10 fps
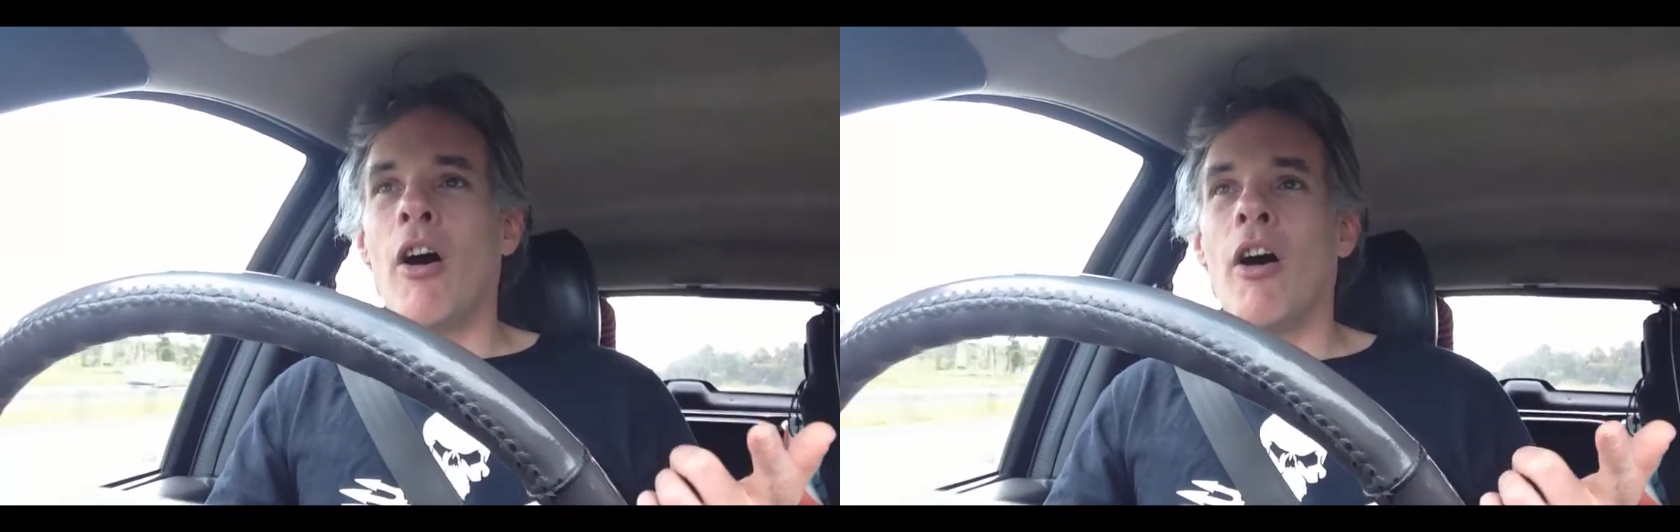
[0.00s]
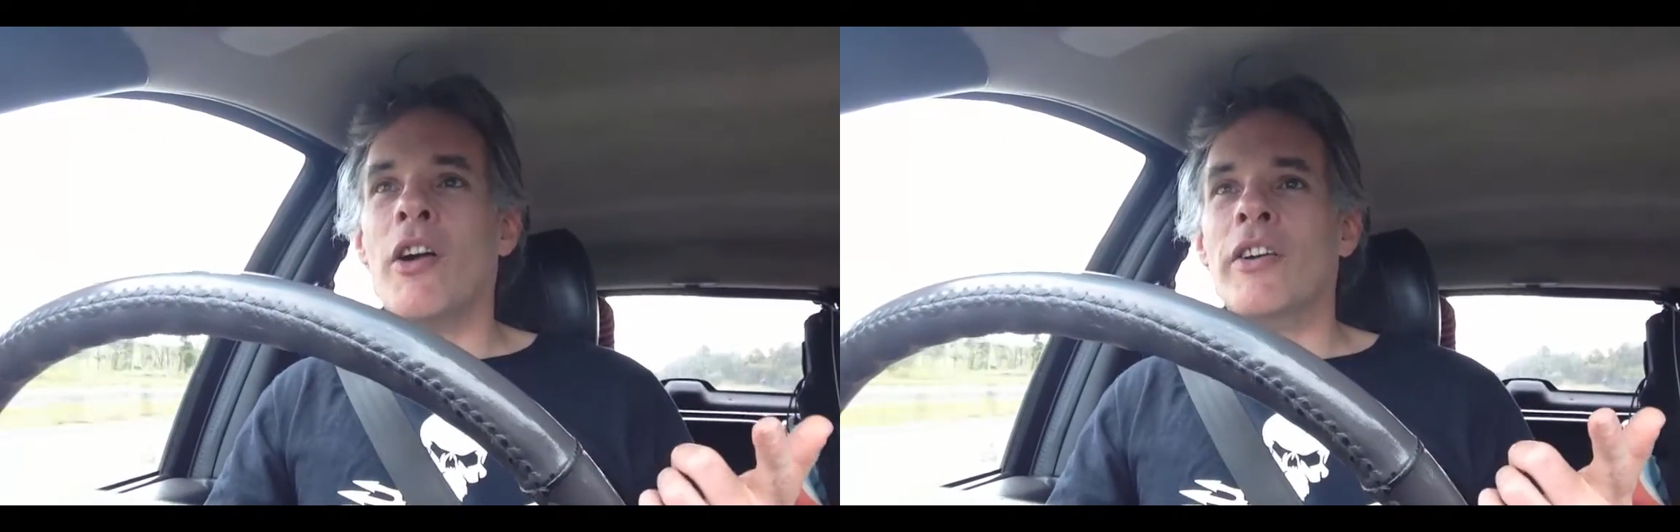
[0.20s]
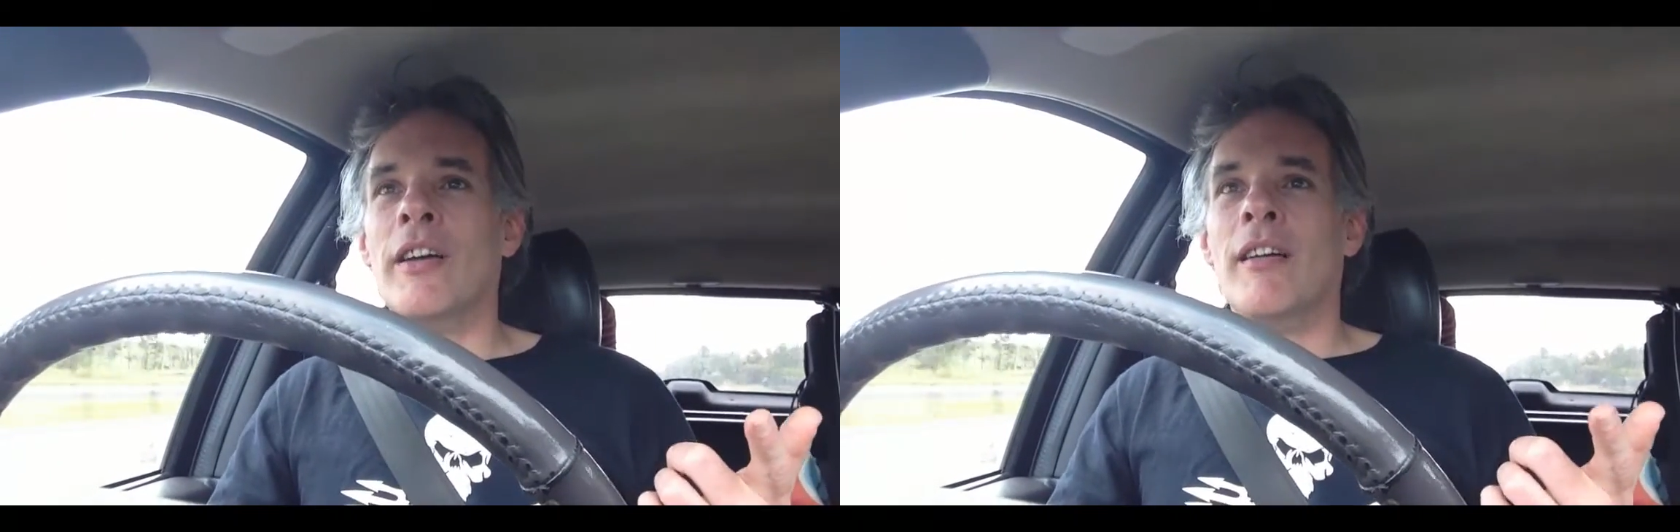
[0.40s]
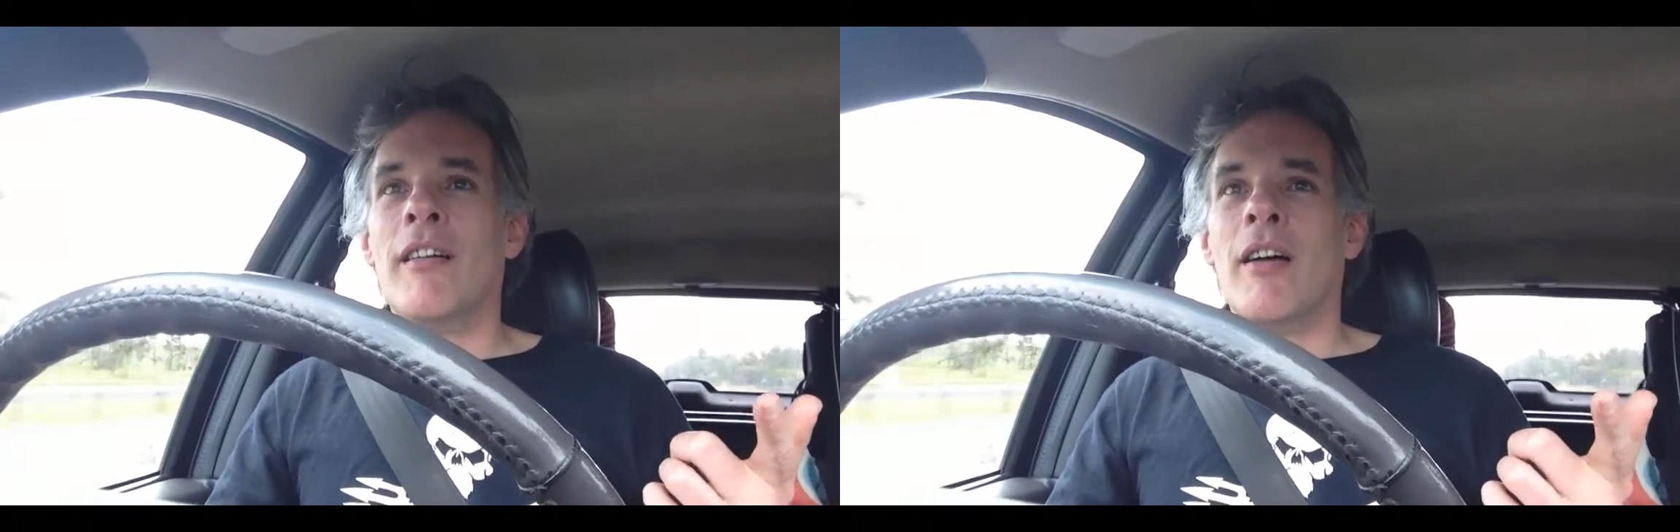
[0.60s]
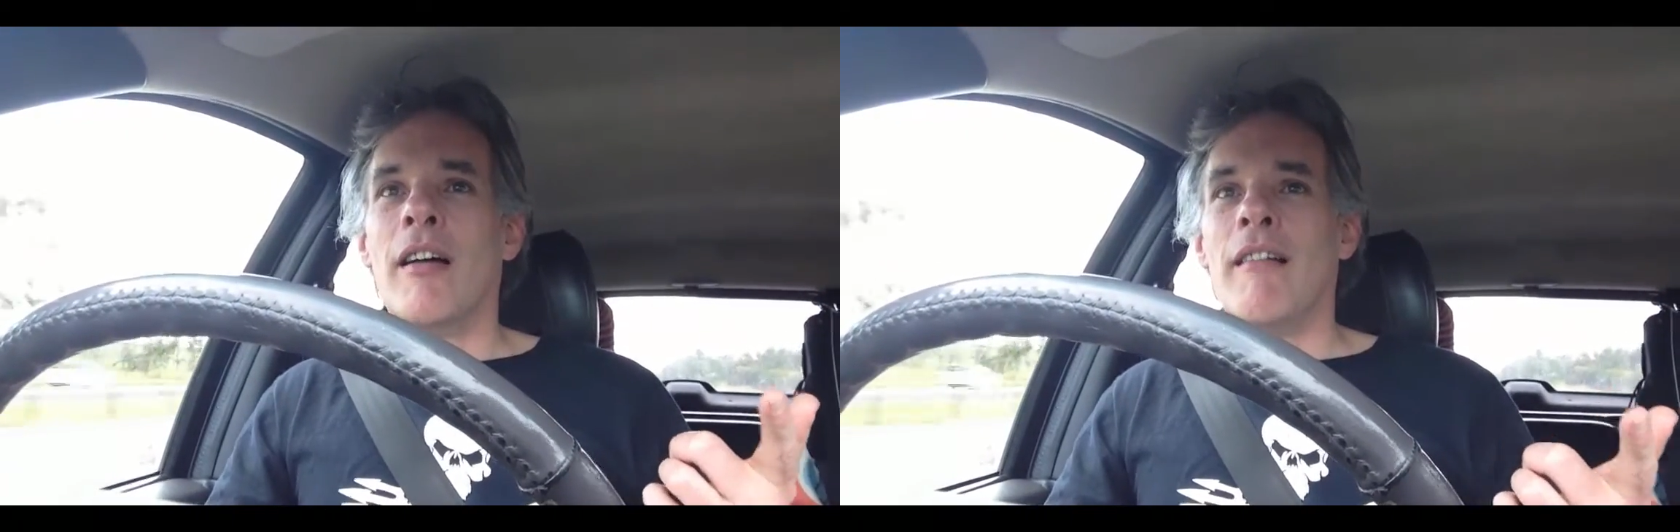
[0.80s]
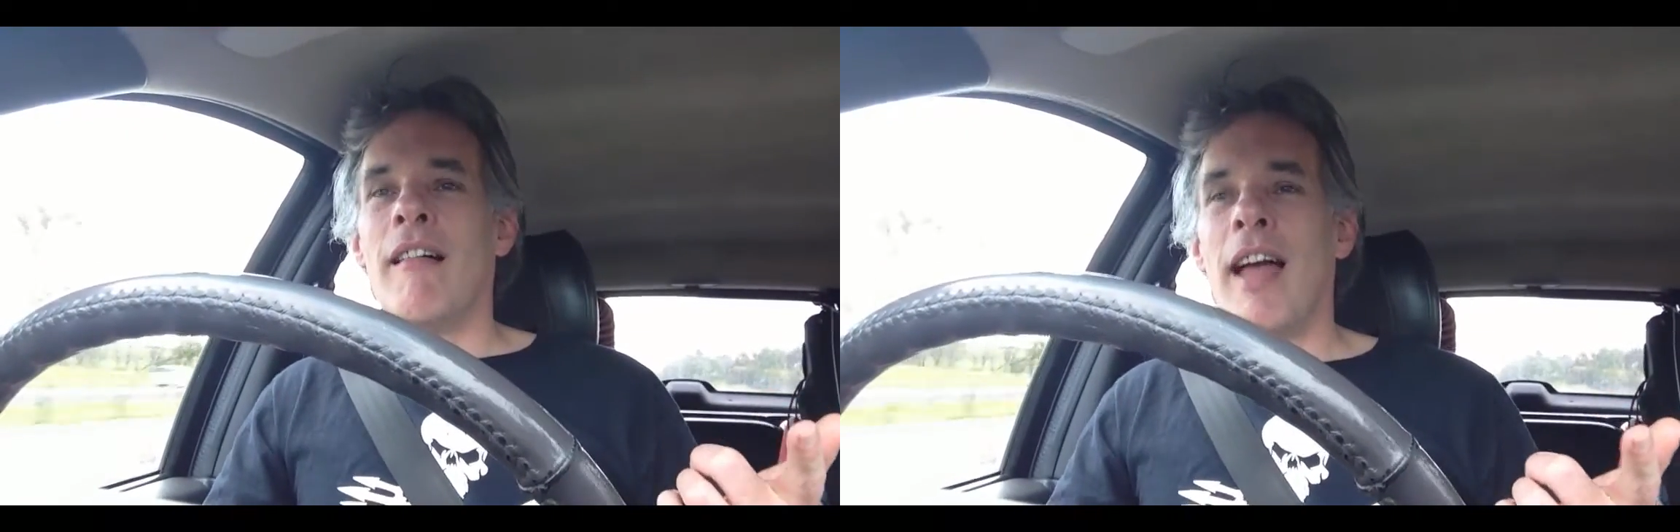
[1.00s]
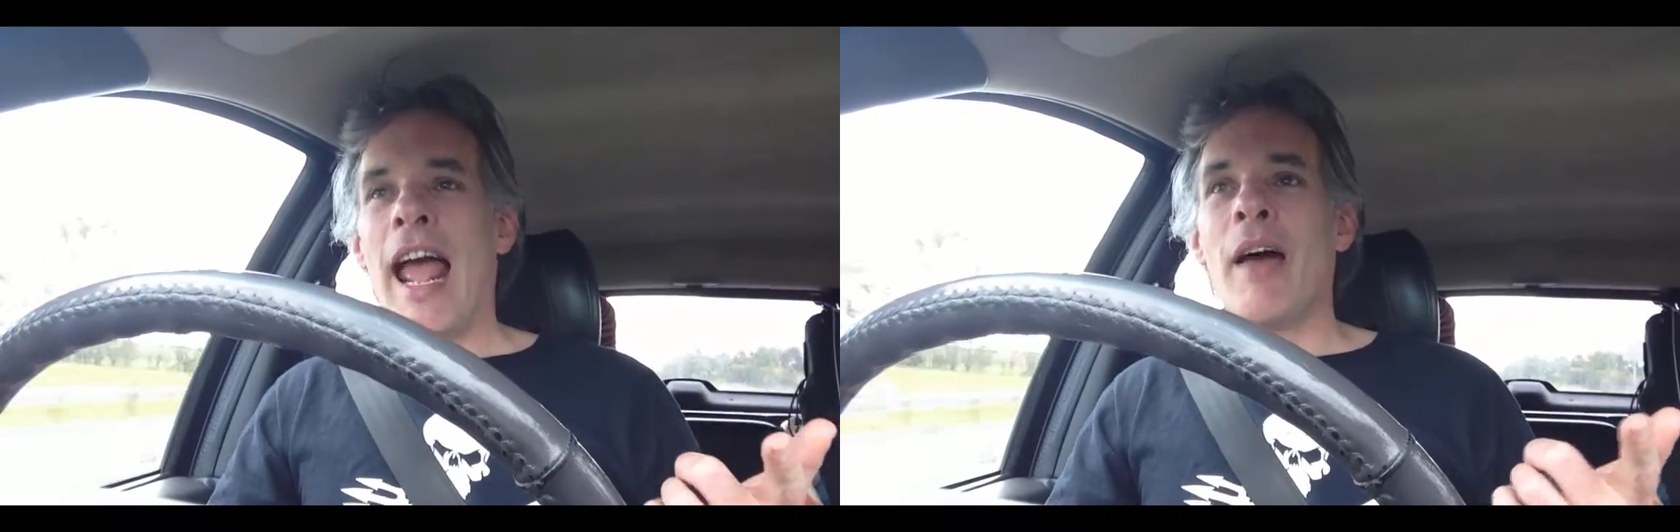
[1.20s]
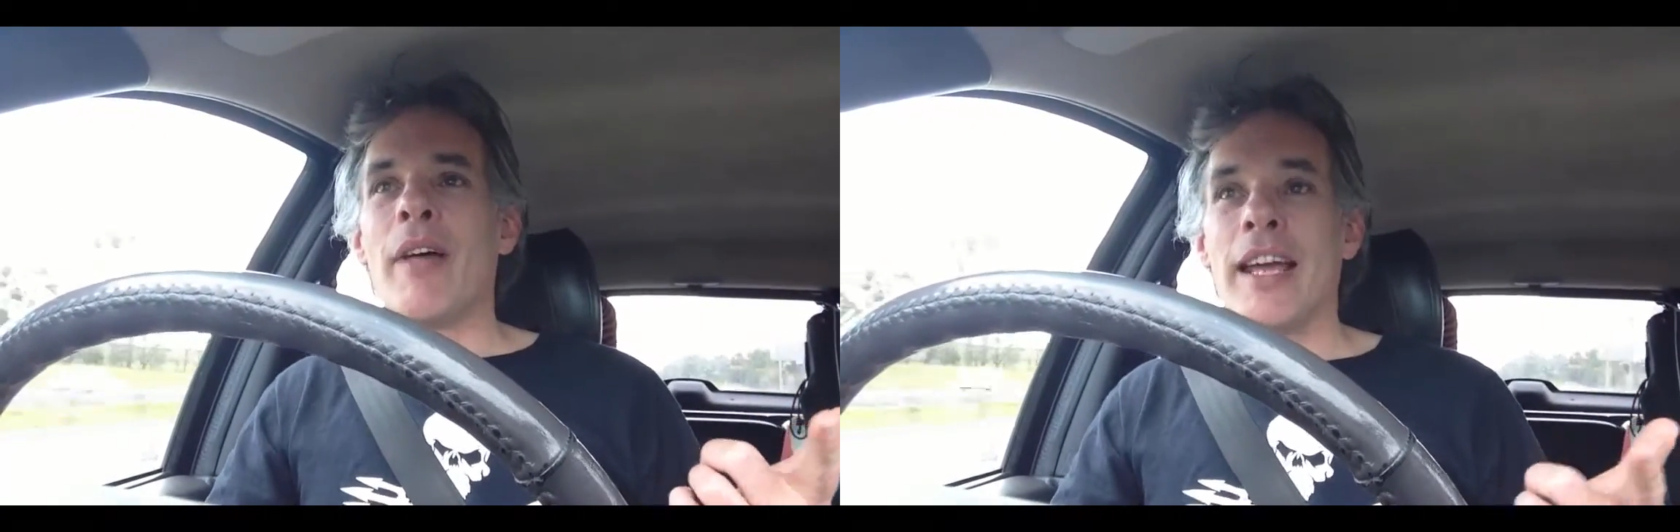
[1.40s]
on
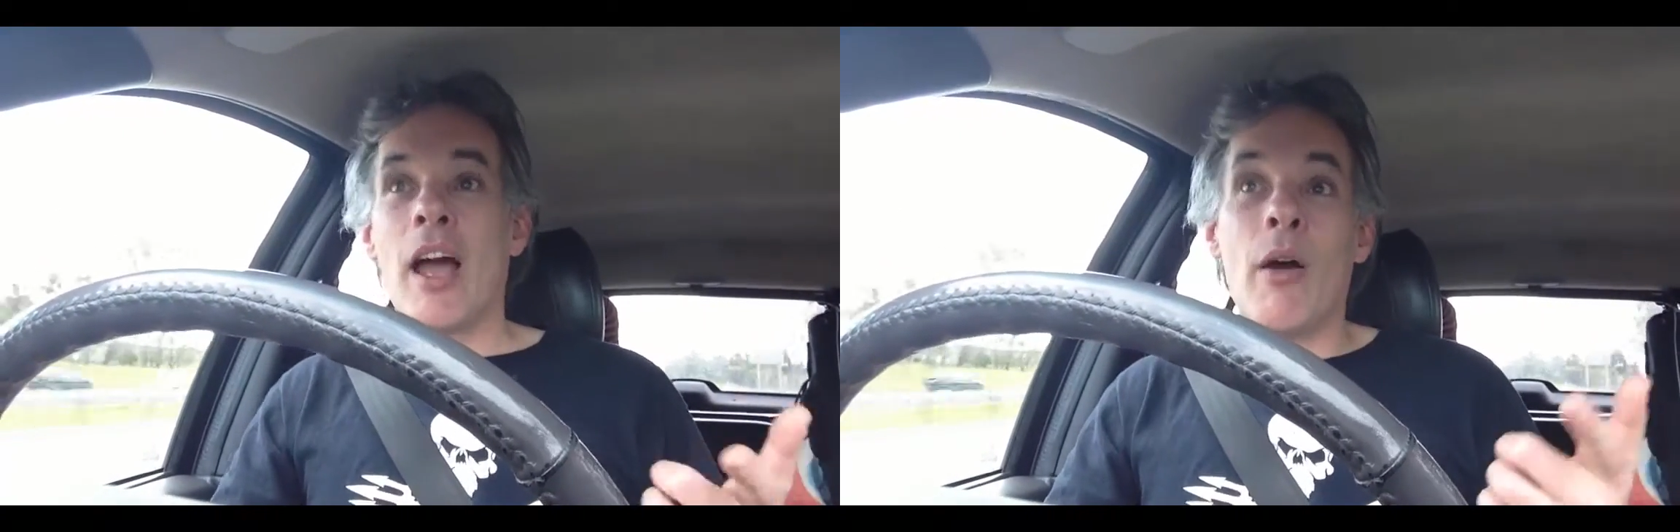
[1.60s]
how they go.